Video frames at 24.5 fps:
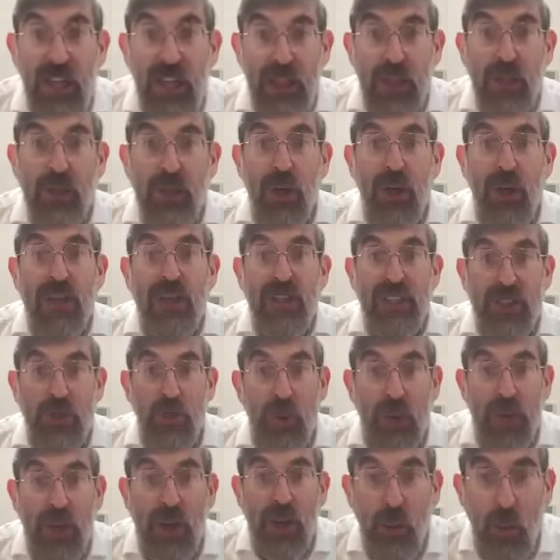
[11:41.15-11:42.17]
The koina is the
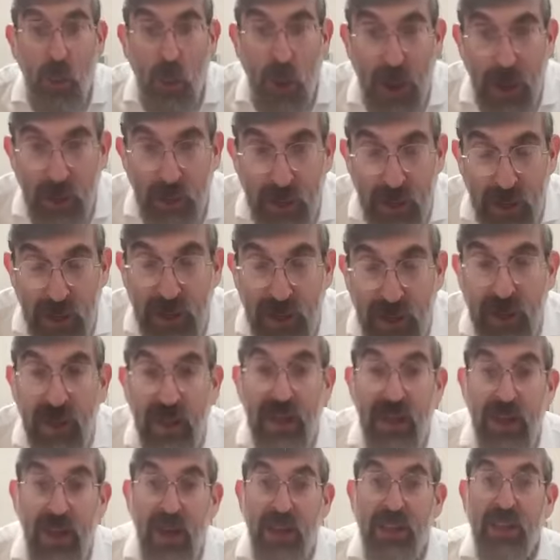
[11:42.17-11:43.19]
one acquiring,
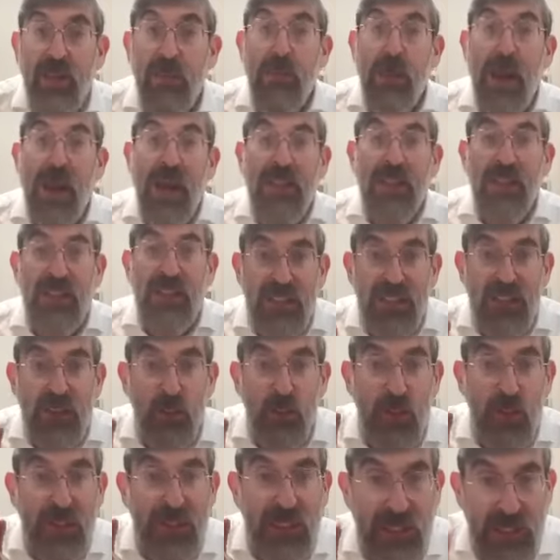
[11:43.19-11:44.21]
and the makna is the
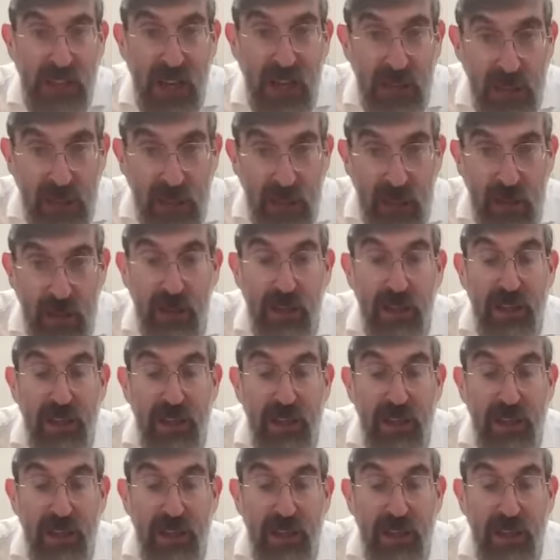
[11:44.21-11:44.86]
one selling.